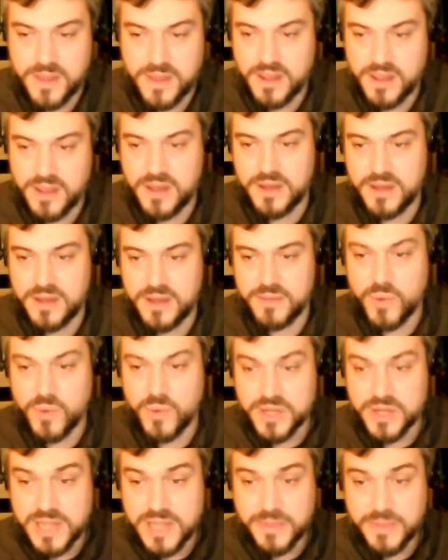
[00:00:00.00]
a
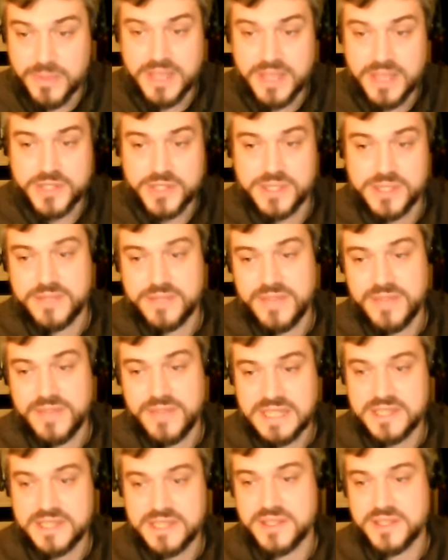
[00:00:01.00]
mortgage application into
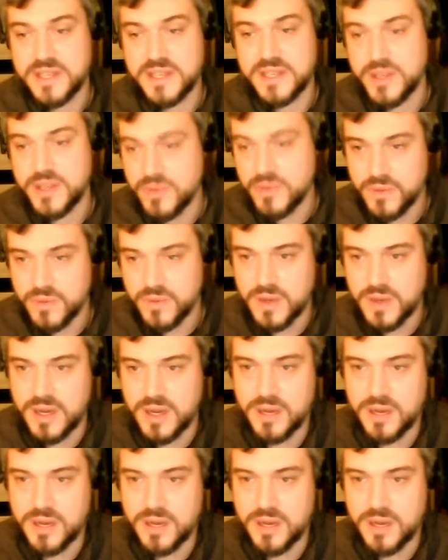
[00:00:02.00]
VSECU.